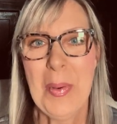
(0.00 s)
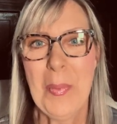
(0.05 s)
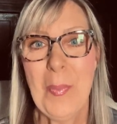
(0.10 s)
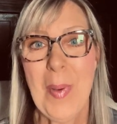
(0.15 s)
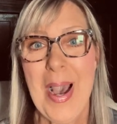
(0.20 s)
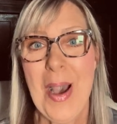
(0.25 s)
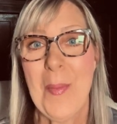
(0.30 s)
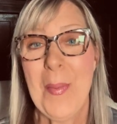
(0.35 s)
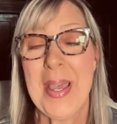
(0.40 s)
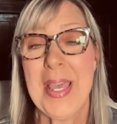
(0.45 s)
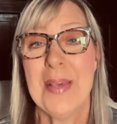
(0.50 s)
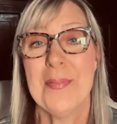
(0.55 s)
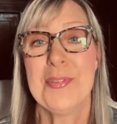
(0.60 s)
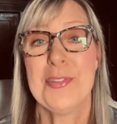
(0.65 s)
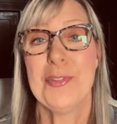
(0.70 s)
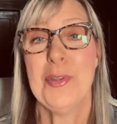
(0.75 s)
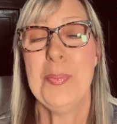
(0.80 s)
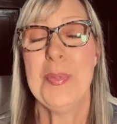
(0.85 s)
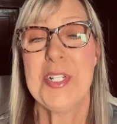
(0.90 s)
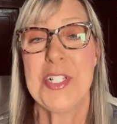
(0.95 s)
Wow, I have
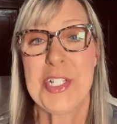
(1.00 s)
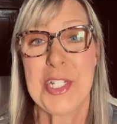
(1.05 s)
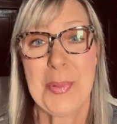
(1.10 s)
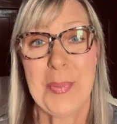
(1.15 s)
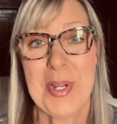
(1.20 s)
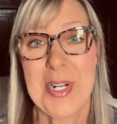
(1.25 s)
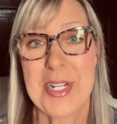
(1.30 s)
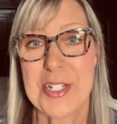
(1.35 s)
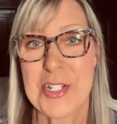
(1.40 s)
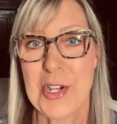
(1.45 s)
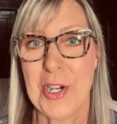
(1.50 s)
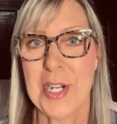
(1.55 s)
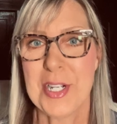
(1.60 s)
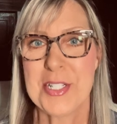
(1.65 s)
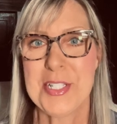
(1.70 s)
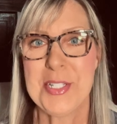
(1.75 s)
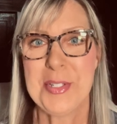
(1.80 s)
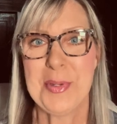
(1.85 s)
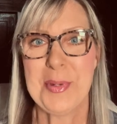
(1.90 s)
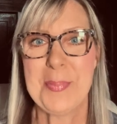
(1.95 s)
so much I want to
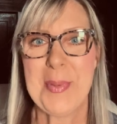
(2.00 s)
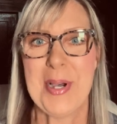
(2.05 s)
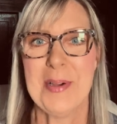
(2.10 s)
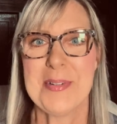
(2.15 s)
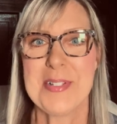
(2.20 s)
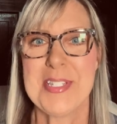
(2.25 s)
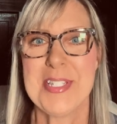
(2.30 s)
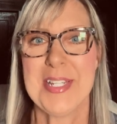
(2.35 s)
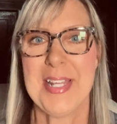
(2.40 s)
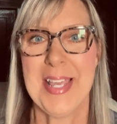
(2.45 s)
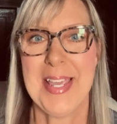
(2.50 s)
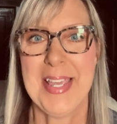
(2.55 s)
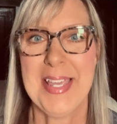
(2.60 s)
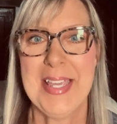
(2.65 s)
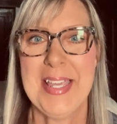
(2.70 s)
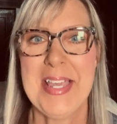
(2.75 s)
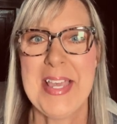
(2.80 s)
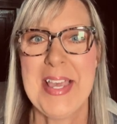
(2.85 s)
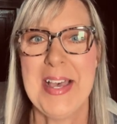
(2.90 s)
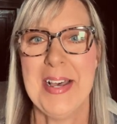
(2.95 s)
talk to you about
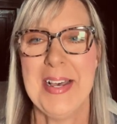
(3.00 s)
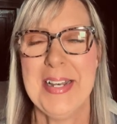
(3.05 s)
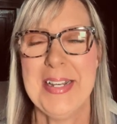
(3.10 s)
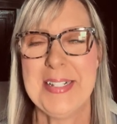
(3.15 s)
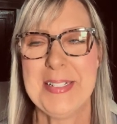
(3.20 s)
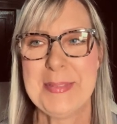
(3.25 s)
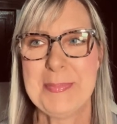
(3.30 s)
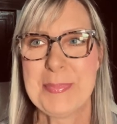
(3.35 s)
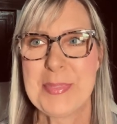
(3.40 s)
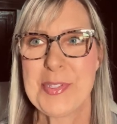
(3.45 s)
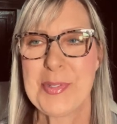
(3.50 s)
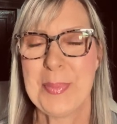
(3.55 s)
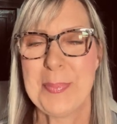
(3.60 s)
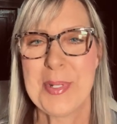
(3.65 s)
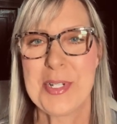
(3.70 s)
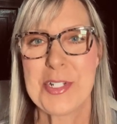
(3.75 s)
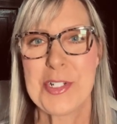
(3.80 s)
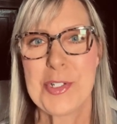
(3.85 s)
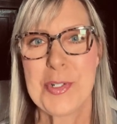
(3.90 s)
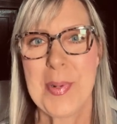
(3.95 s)
today. So I'm
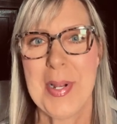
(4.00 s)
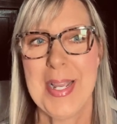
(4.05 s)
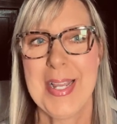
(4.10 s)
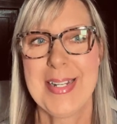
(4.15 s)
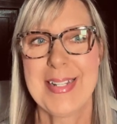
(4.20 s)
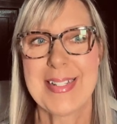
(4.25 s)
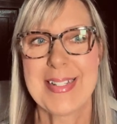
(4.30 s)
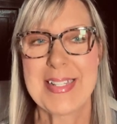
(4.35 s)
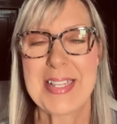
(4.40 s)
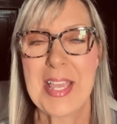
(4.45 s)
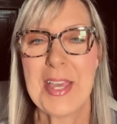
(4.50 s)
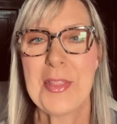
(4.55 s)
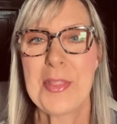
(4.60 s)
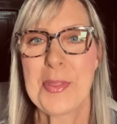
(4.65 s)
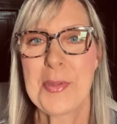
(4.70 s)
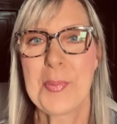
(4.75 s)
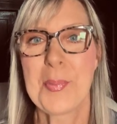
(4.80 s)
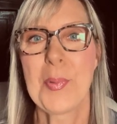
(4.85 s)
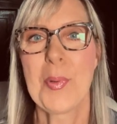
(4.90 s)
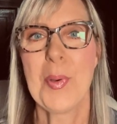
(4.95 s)
going to try to get
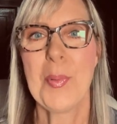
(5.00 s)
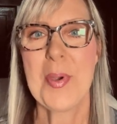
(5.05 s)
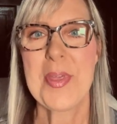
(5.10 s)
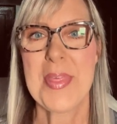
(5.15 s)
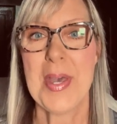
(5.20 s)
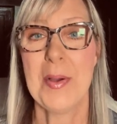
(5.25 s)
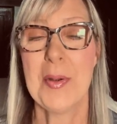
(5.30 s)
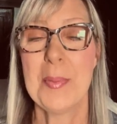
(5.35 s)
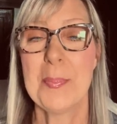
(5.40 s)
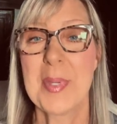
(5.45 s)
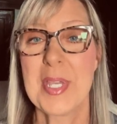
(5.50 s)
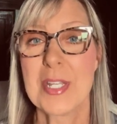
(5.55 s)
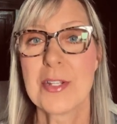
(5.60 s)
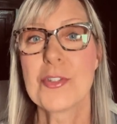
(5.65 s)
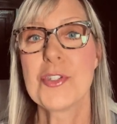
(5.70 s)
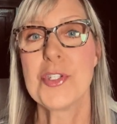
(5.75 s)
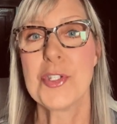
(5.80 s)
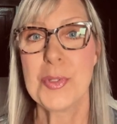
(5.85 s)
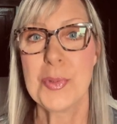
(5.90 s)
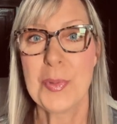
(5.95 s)
through it without it
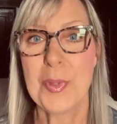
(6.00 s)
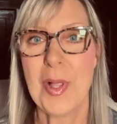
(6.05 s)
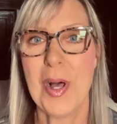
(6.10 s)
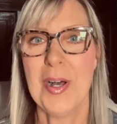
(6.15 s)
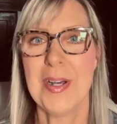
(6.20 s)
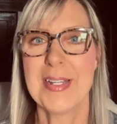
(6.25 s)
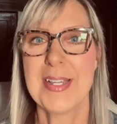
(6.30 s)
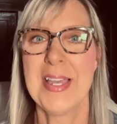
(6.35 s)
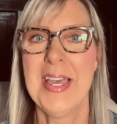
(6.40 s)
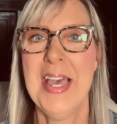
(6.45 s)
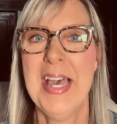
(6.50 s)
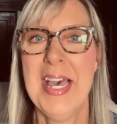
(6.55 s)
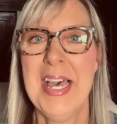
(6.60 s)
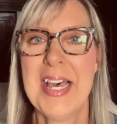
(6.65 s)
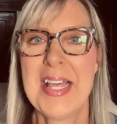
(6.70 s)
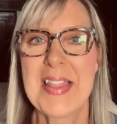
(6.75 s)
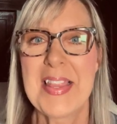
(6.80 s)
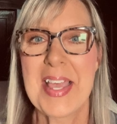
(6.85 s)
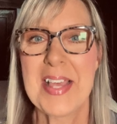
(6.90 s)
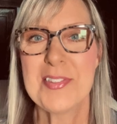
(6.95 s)
being too long.
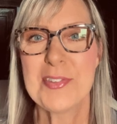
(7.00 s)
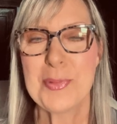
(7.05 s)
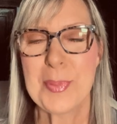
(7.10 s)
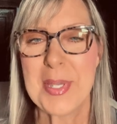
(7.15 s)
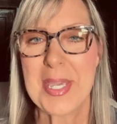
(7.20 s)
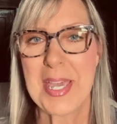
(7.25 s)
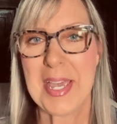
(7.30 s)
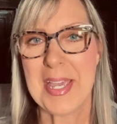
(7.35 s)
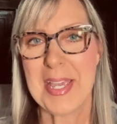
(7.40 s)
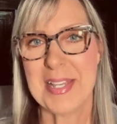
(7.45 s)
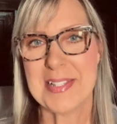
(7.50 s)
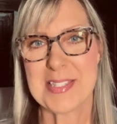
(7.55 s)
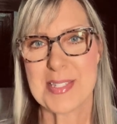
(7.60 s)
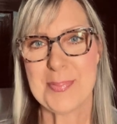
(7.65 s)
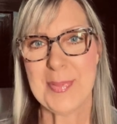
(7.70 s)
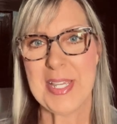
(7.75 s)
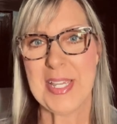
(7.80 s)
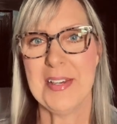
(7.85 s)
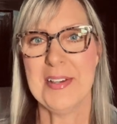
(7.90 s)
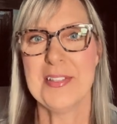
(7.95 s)
Last week, I asked
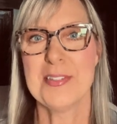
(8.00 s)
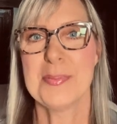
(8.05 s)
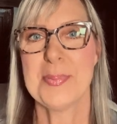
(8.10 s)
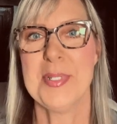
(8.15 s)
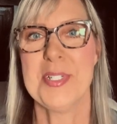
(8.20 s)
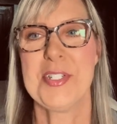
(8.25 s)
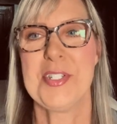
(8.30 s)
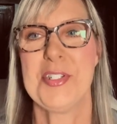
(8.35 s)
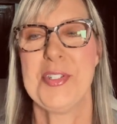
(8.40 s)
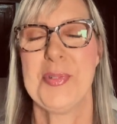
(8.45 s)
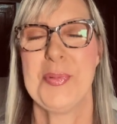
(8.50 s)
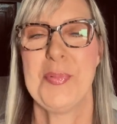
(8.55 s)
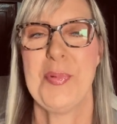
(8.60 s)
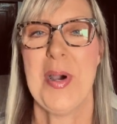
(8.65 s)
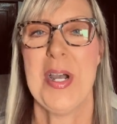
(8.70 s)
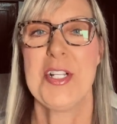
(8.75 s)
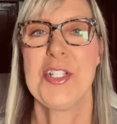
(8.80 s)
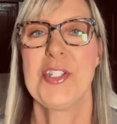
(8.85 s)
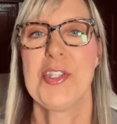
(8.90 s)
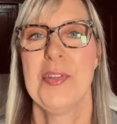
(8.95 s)
my husband to
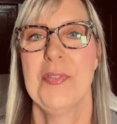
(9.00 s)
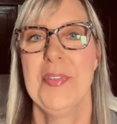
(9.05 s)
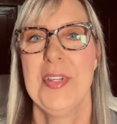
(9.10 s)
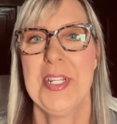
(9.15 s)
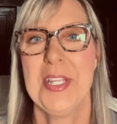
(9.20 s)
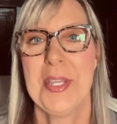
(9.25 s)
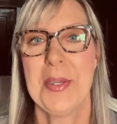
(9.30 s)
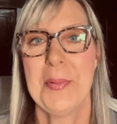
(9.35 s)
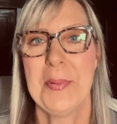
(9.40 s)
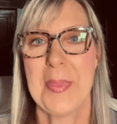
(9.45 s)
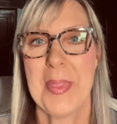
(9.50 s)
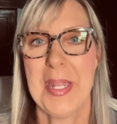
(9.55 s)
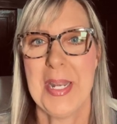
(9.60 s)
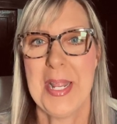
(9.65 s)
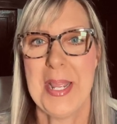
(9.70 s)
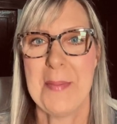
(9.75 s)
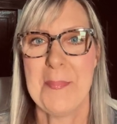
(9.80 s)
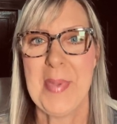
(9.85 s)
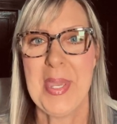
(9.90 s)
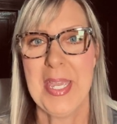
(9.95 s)
watch the video that
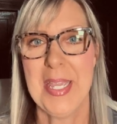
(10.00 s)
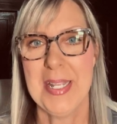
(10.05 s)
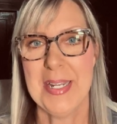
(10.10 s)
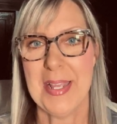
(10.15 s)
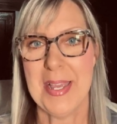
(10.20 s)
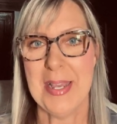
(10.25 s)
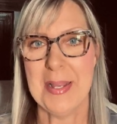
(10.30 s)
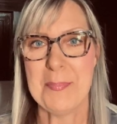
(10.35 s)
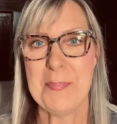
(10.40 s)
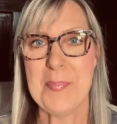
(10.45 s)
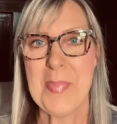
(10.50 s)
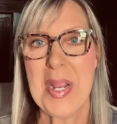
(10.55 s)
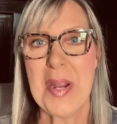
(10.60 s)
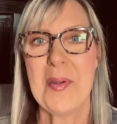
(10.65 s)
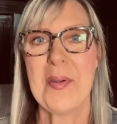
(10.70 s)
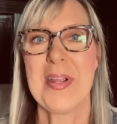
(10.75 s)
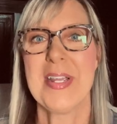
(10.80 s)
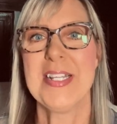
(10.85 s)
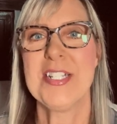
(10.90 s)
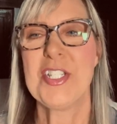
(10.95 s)
I made on
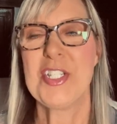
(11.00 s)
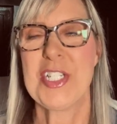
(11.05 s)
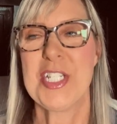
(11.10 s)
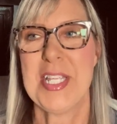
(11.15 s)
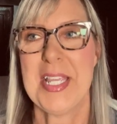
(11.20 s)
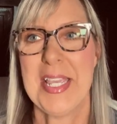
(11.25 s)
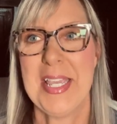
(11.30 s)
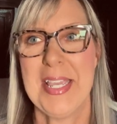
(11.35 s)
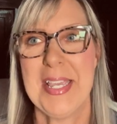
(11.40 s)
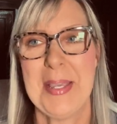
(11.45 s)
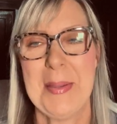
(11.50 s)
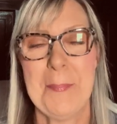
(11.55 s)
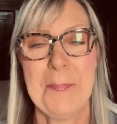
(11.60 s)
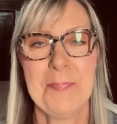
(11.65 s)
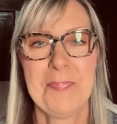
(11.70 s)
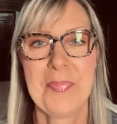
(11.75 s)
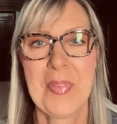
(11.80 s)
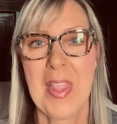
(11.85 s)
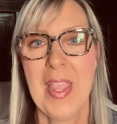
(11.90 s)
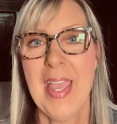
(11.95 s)
marriage.
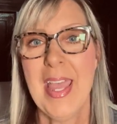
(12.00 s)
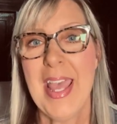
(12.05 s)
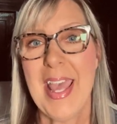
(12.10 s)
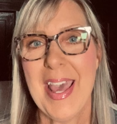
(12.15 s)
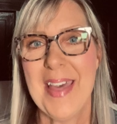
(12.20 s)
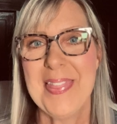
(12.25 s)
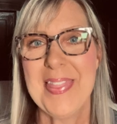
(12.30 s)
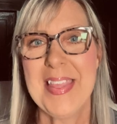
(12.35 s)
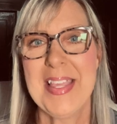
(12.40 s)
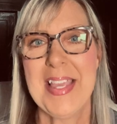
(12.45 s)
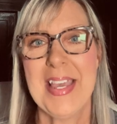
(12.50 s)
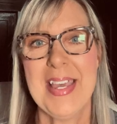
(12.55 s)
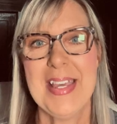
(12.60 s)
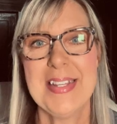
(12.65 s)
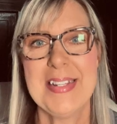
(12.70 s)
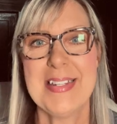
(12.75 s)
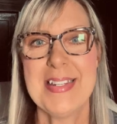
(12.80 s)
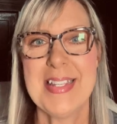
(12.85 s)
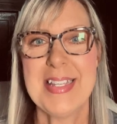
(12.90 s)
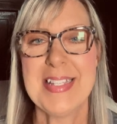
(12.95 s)
And at the
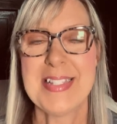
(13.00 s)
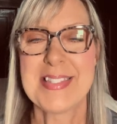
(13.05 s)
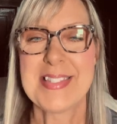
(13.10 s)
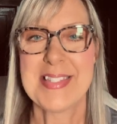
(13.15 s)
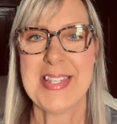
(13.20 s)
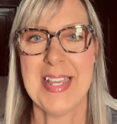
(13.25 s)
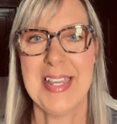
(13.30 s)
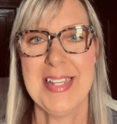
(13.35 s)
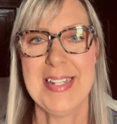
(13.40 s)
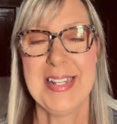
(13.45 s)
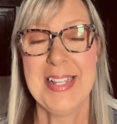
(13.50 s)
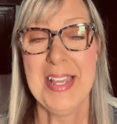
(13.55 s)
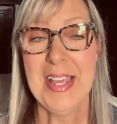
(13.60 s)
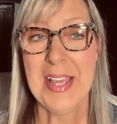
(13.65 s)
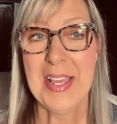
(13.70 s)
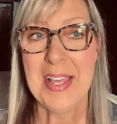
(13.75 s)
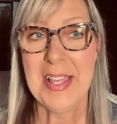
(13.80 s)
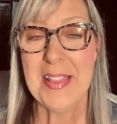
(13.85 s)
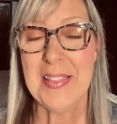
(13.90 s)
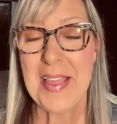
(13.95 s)
end, he said,
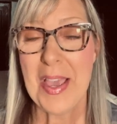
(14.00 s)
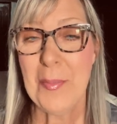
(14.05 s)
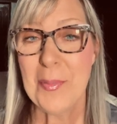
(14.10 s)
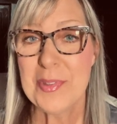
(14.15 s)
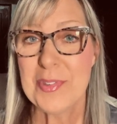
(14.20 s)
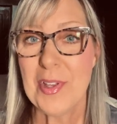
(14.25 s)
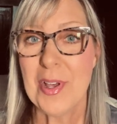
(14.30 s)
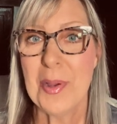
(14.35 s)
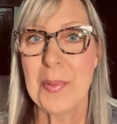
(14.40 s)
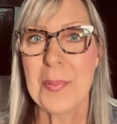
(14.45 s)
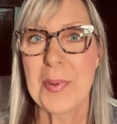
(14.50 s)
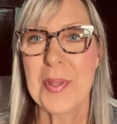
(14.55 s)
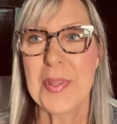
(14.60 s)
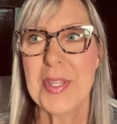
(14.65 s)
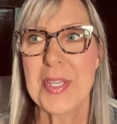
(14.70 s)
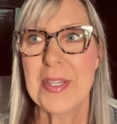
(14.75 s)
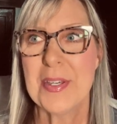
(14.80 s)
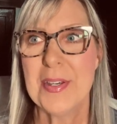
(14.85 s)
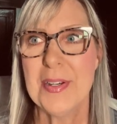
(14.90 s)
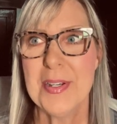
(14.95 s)
"That was all
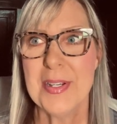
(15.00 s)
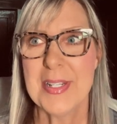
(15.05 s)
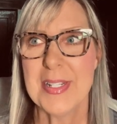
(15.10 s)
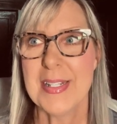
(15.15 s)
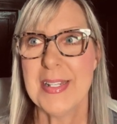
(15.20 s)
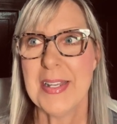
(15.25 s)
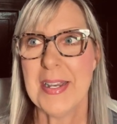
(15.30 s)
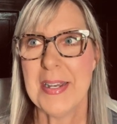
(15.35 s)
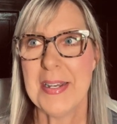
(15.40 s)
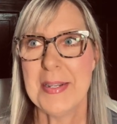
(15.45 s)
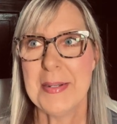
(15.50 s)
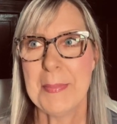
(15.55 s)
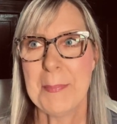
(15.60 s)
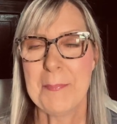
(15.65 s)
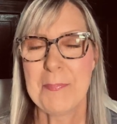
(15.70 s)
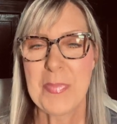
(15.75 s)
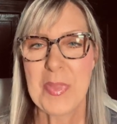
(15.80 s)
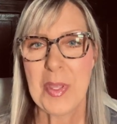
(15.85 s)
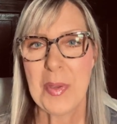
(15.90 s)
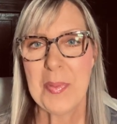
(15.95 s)
really good.
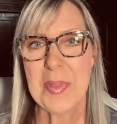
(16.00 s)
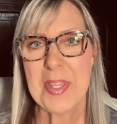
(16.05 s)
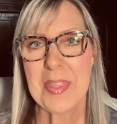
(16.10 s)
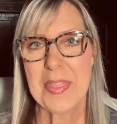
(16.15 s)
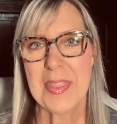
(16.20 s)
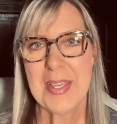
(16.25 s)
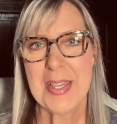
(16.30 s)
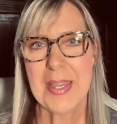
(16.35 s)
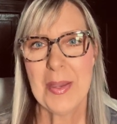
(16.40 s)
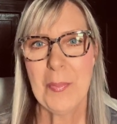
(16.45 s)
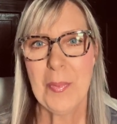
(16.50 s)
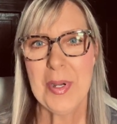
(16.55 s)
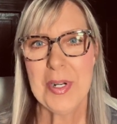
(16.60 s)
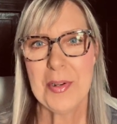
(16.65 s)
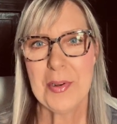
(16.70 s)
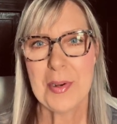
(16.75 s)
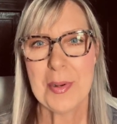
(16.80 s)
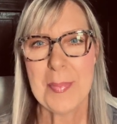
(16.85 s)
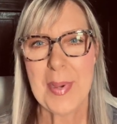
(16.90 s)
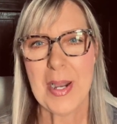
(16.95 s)
The only thing I
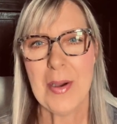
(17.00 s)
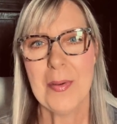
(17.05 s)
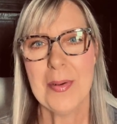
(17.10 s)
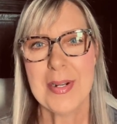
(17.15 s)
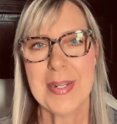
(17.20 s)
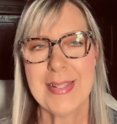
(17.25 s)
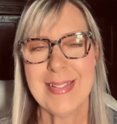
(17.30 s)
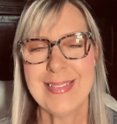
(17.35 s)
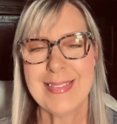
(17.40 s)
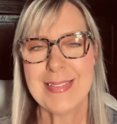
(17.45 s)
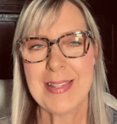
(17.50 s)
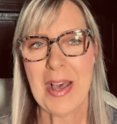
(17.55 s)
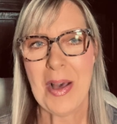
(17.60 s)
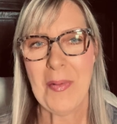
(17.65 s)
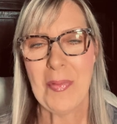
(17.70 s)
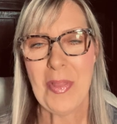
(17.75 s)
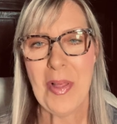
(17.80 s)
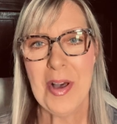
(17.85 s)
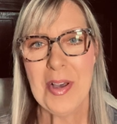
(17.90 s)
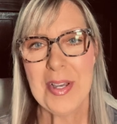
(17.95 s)
wonder about is
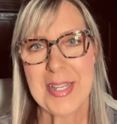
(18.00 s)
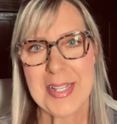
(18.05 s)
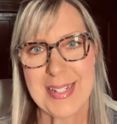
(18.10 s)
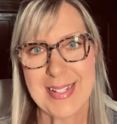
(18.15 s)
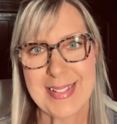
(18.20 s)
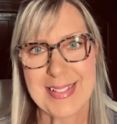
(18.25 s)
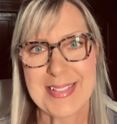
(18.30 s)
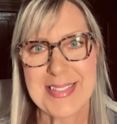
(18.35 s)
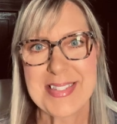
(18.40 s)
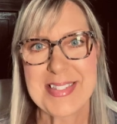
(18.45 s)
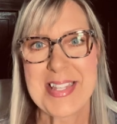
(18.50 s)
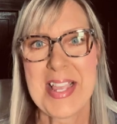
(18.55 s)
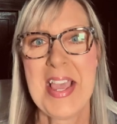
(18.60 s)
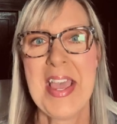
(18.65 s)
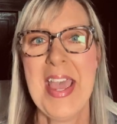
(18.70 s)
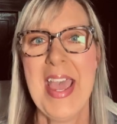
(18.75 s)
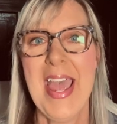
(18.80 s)
how long it is."